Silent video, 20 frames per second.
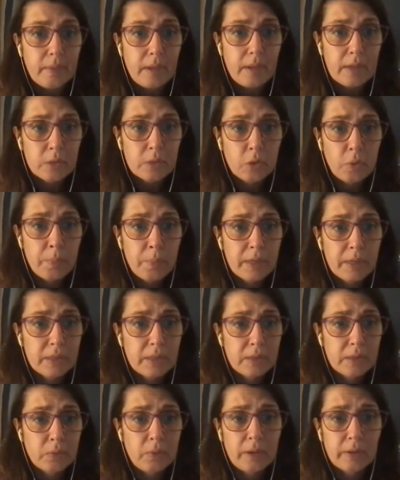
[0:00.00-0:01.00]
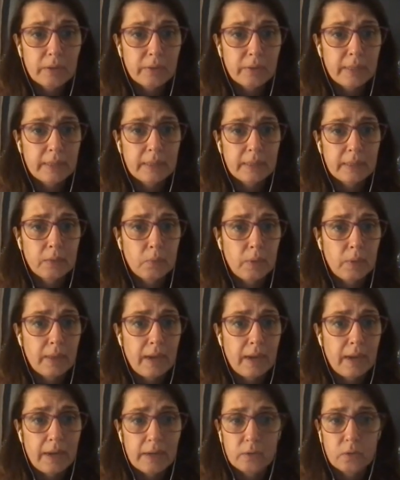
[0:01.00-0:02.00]
So patients were treated with
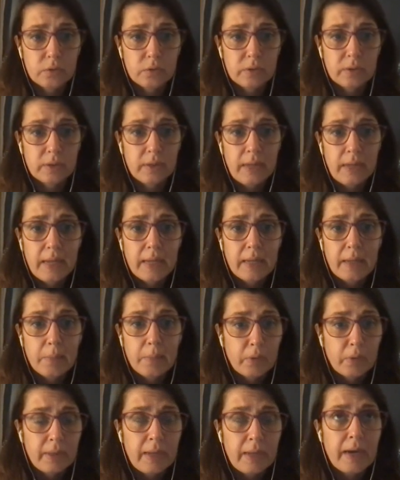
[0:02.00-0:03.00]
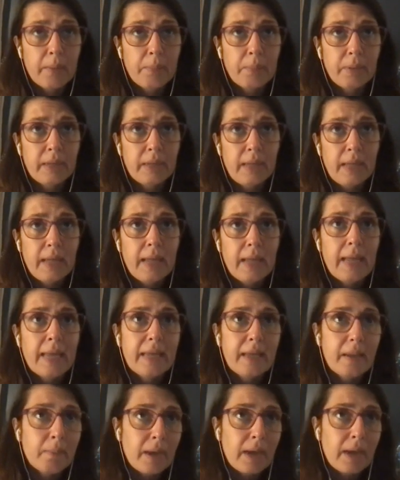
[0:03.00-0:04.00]
high-dose chemotherapy,
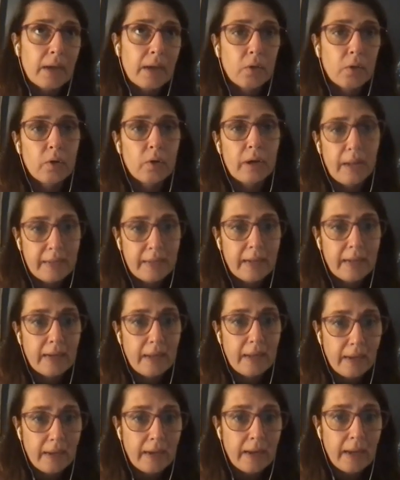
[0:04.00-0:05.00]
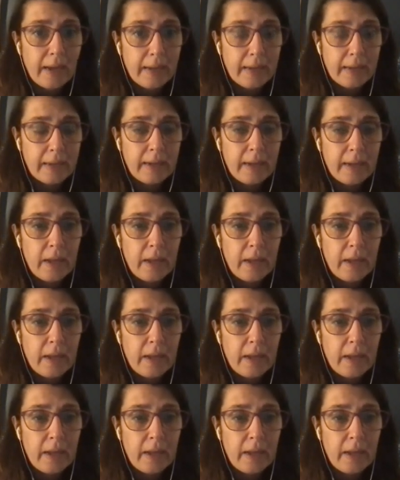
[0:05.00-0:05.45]
AML or ALL-like,